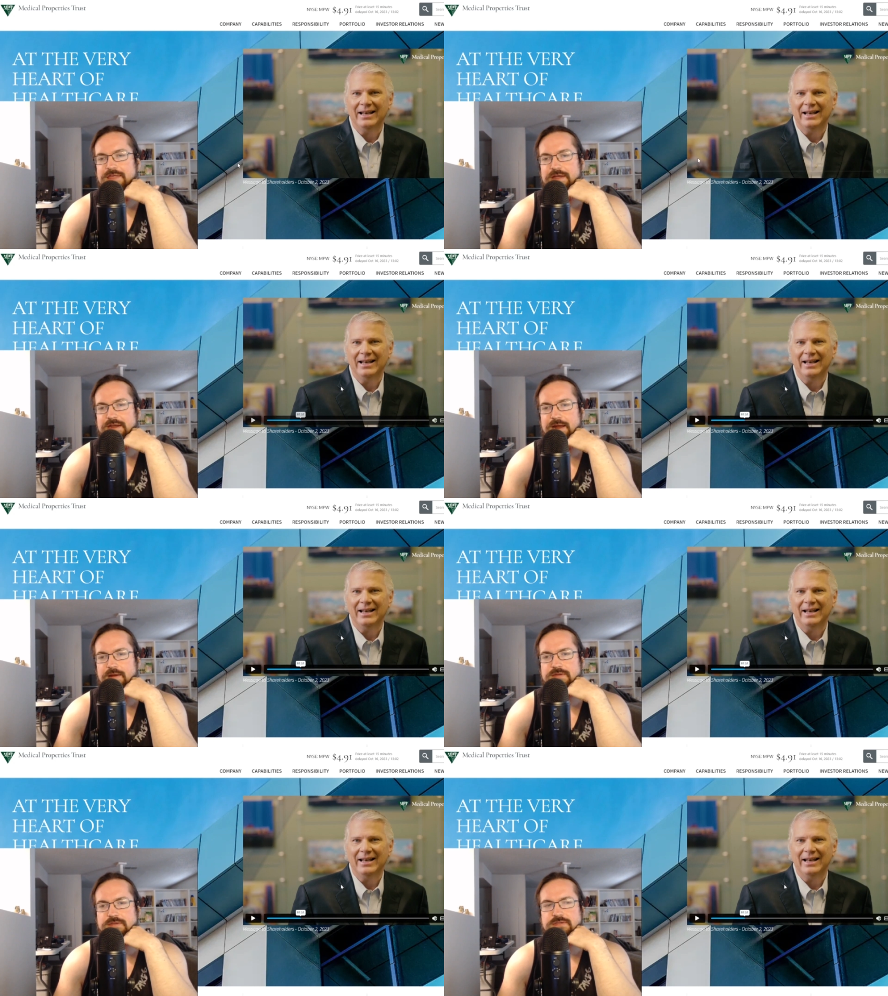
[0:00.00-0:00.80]
Speaker 1: that
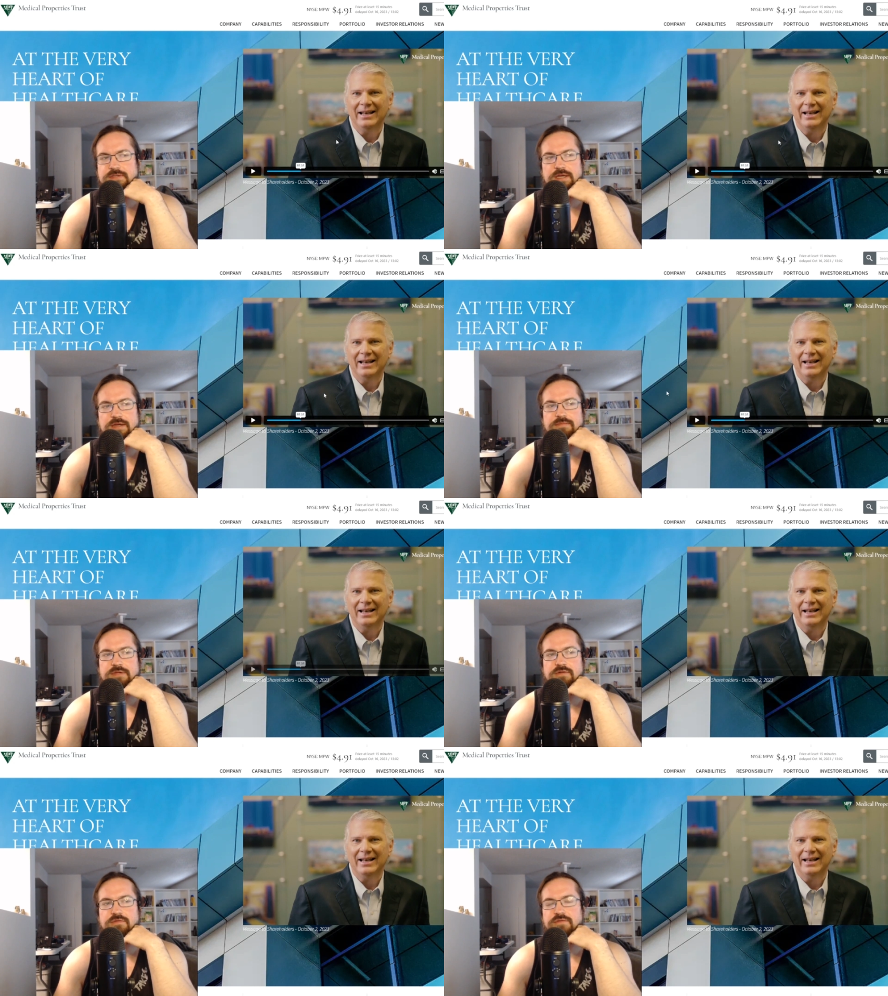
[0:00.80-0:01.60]
is, uh,
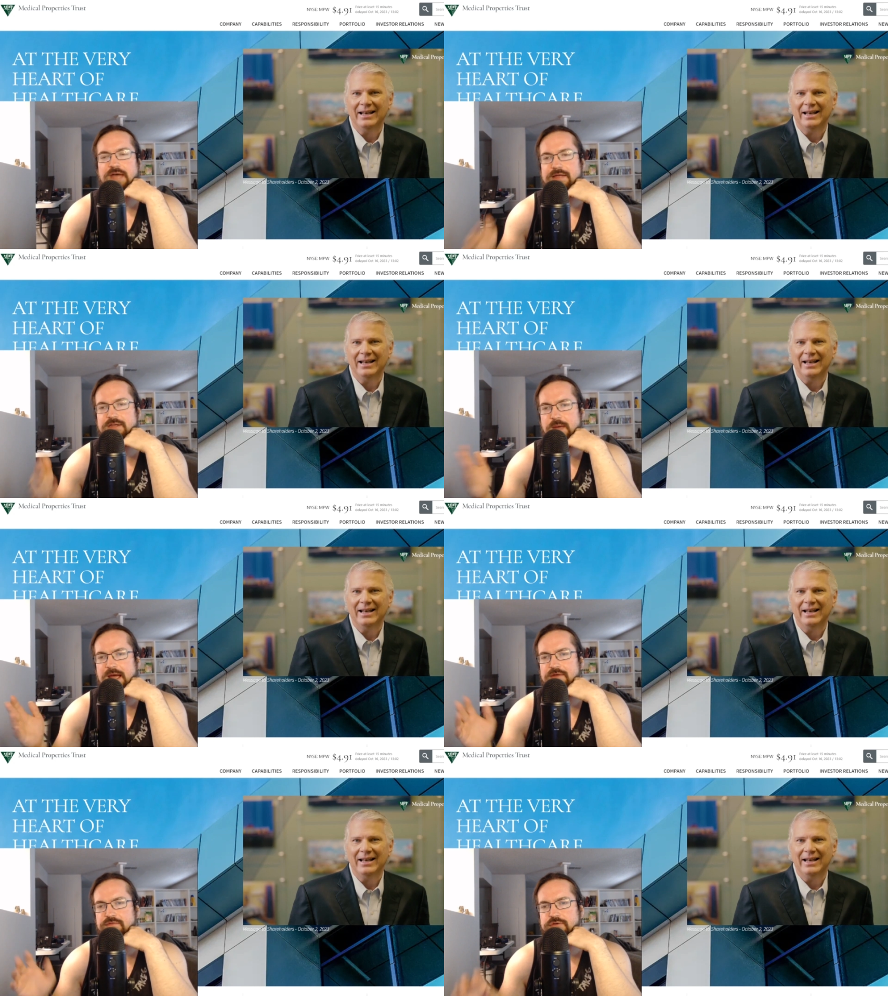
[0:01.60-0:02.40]
you know, value
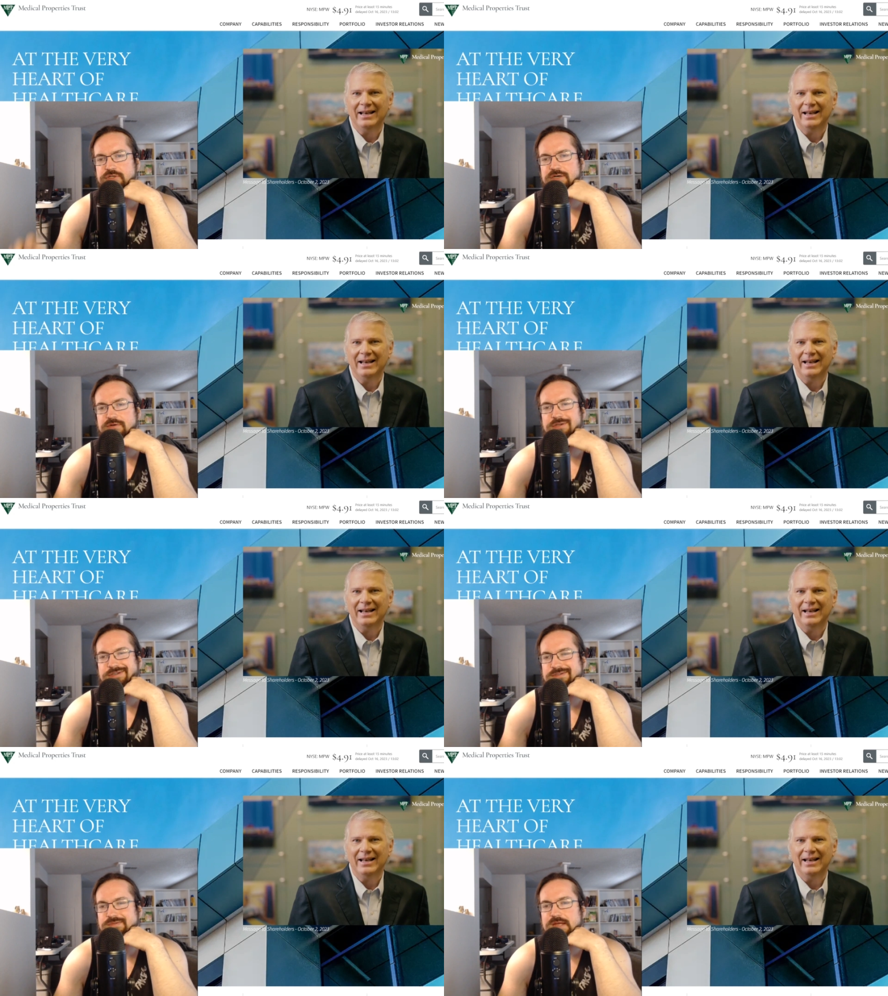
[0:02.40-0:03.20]
add for
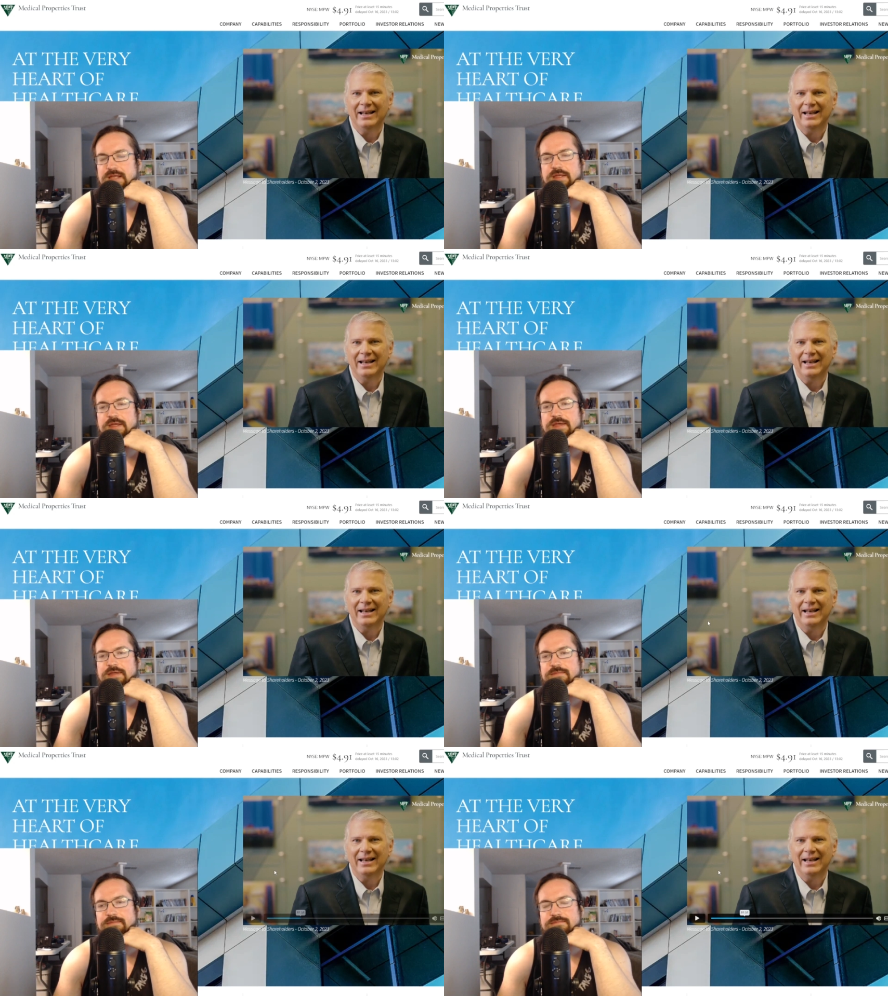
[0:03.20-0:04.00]
shareholders? Well,
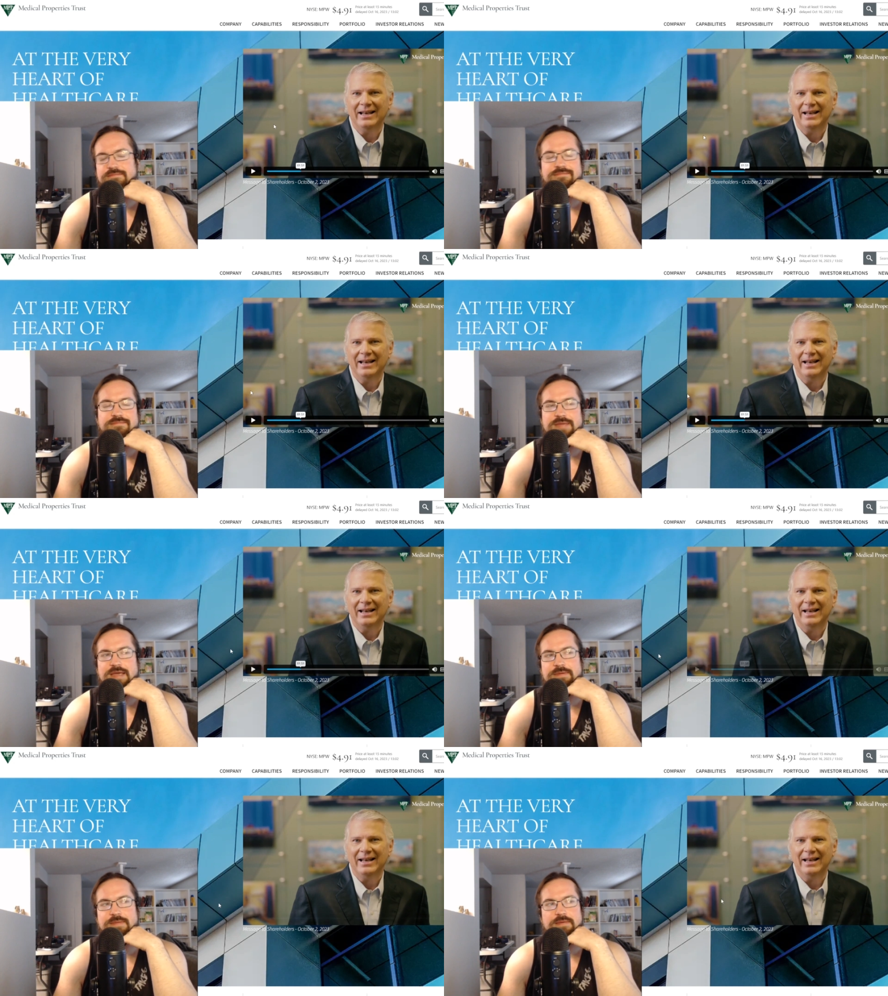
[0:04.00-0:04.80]

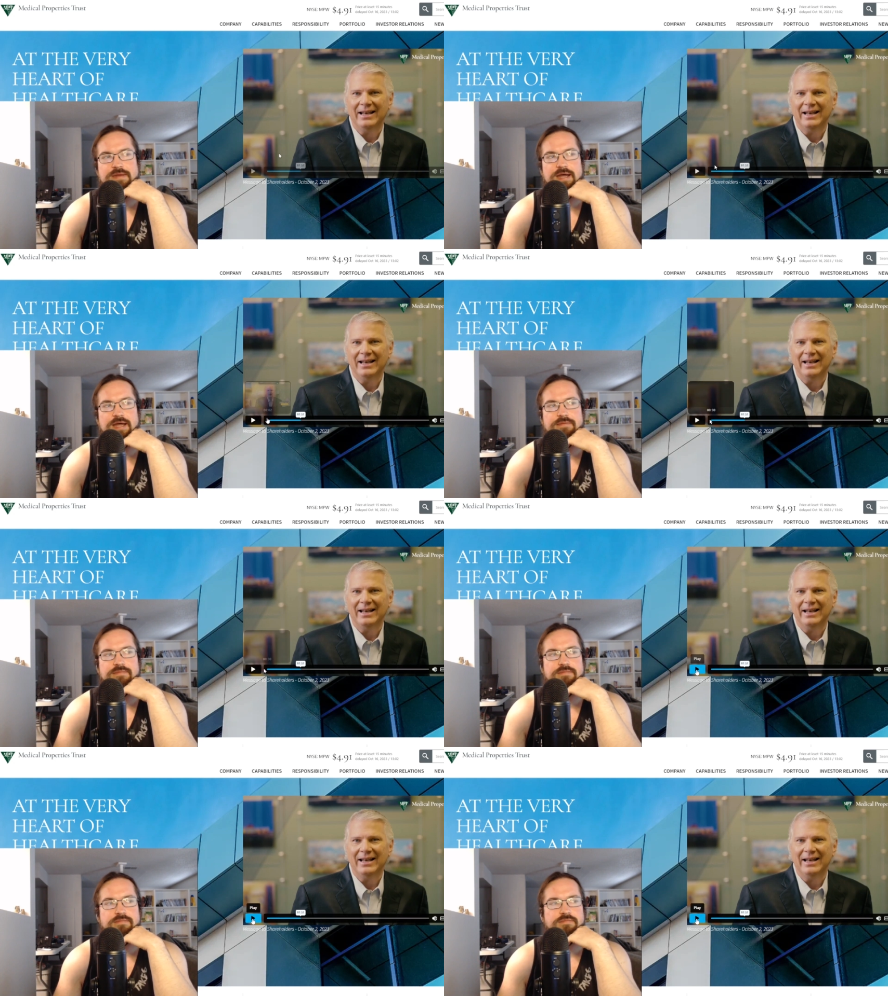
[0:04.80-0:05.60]
maybe, maybe not.
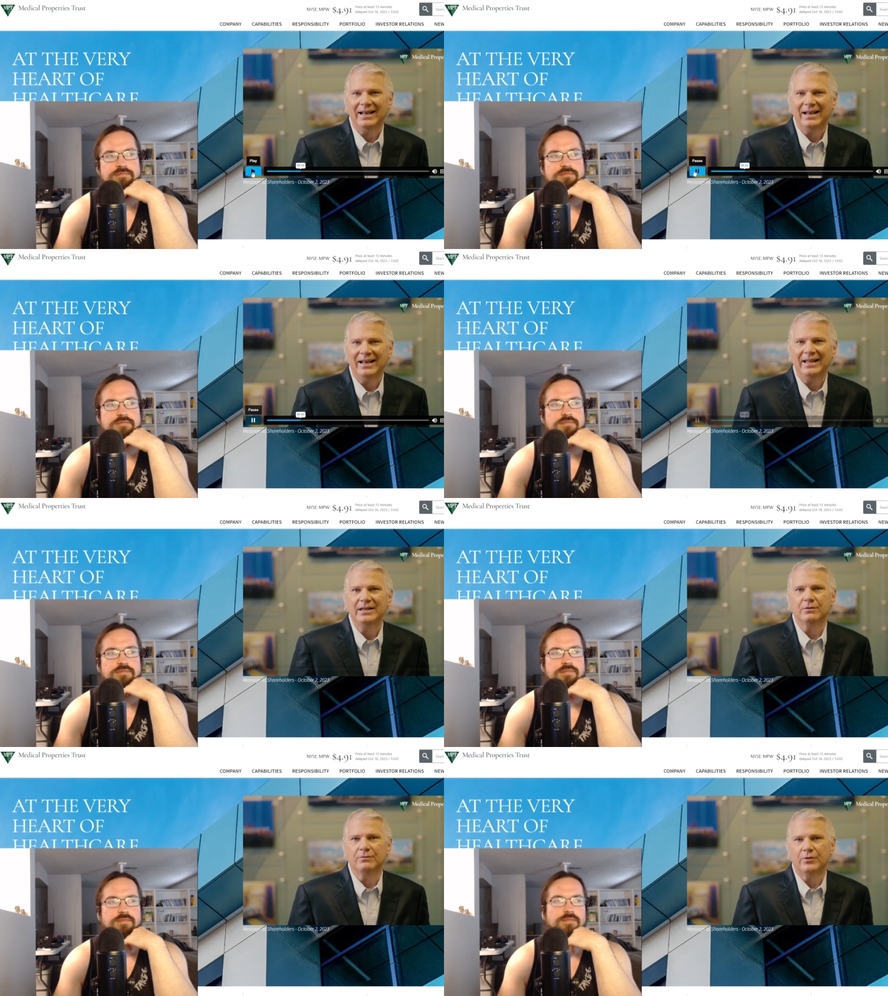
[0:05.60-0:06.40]

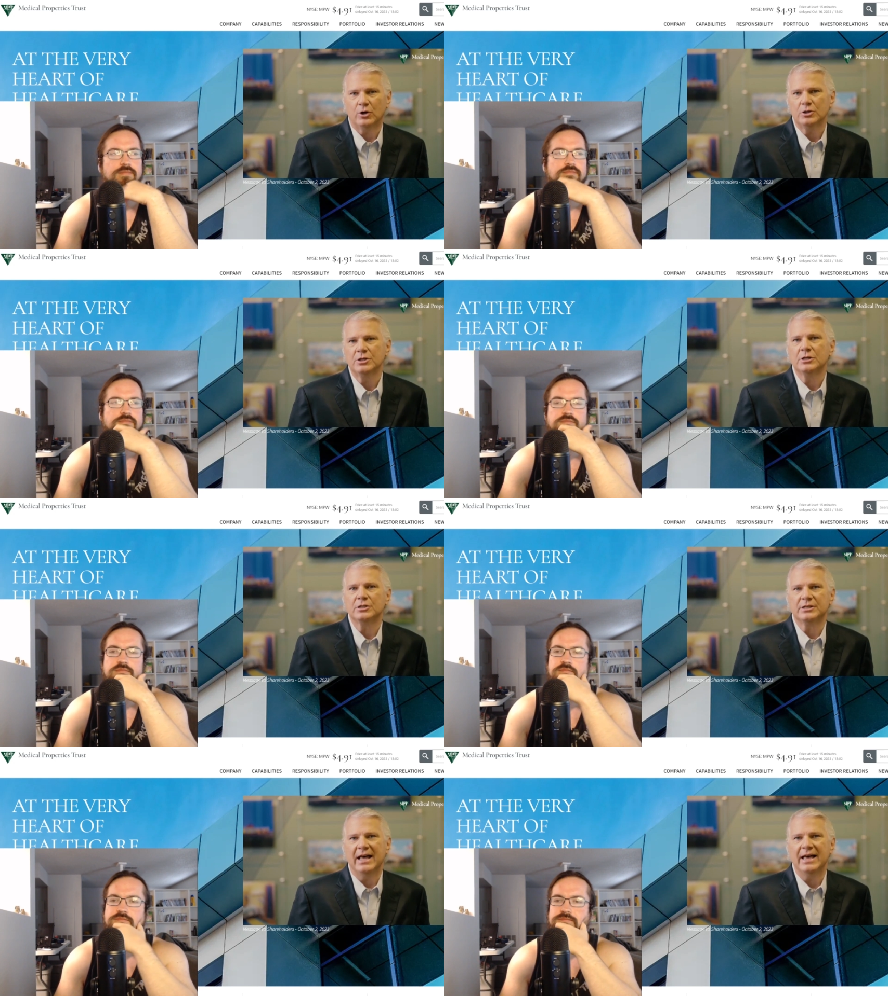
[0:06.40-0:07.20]
Speaker 2: Highly diverse
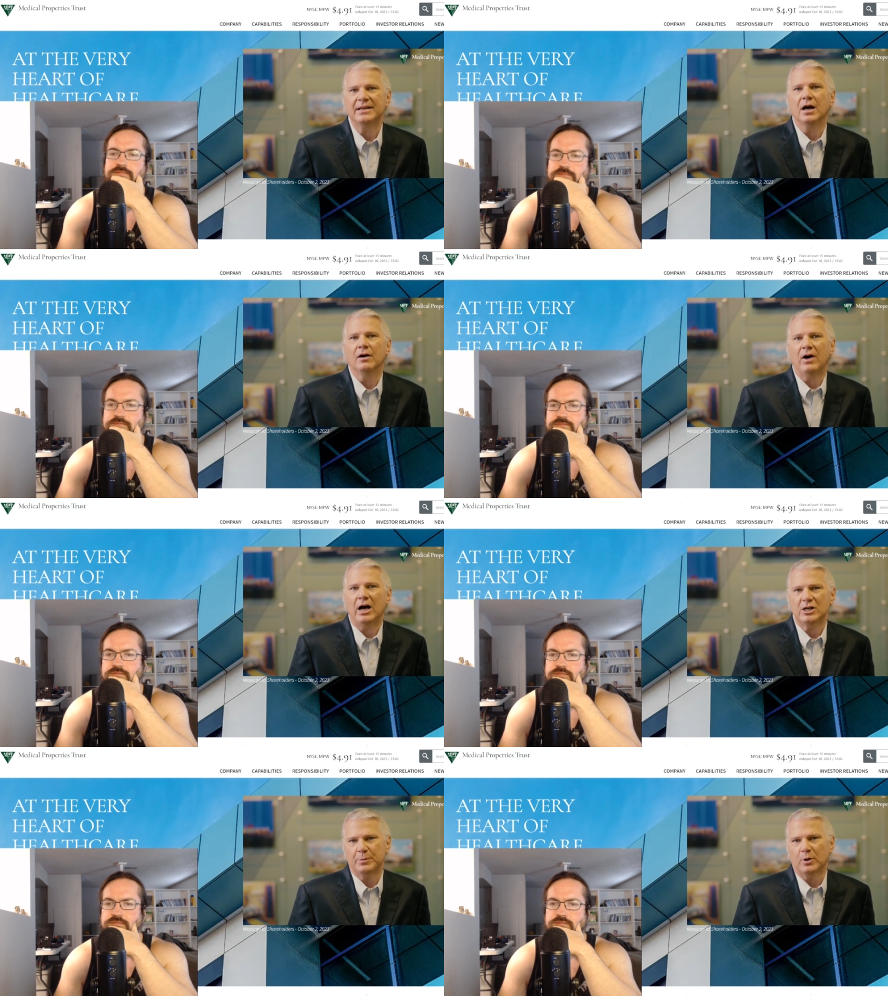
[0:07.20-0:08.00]
set of
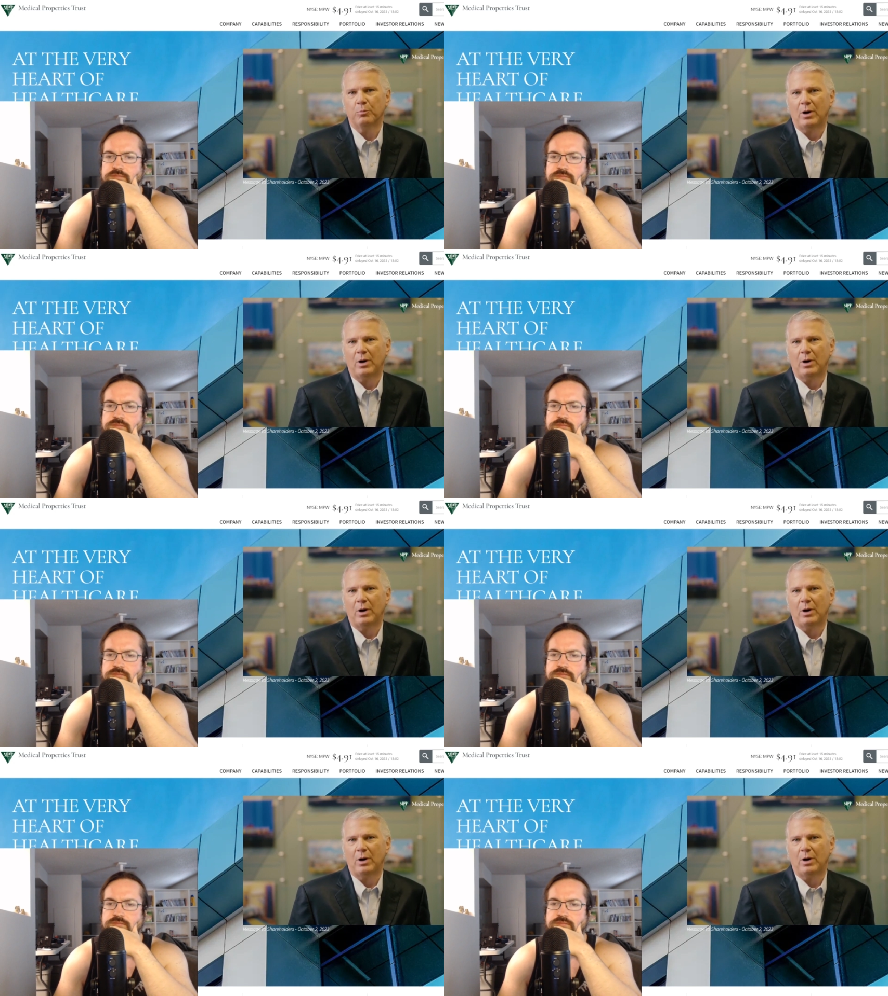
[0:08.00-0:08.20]
hospital